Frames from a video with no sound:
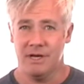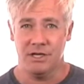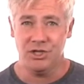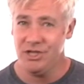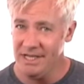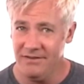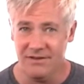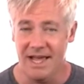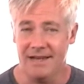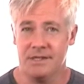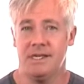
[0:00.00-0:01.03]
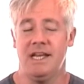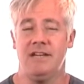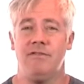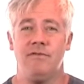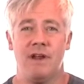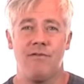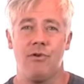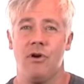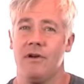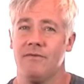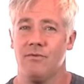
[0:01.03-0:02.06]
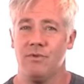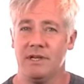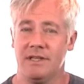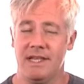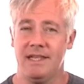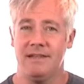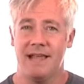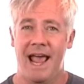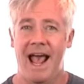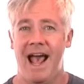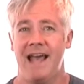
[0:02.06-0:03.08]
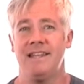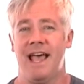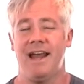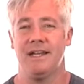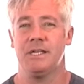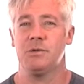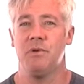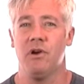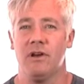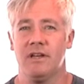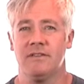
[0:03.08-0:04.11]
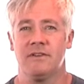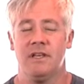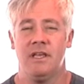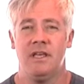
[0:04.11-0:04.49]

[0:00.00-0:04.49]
achieved that state, if you've never really had that experience.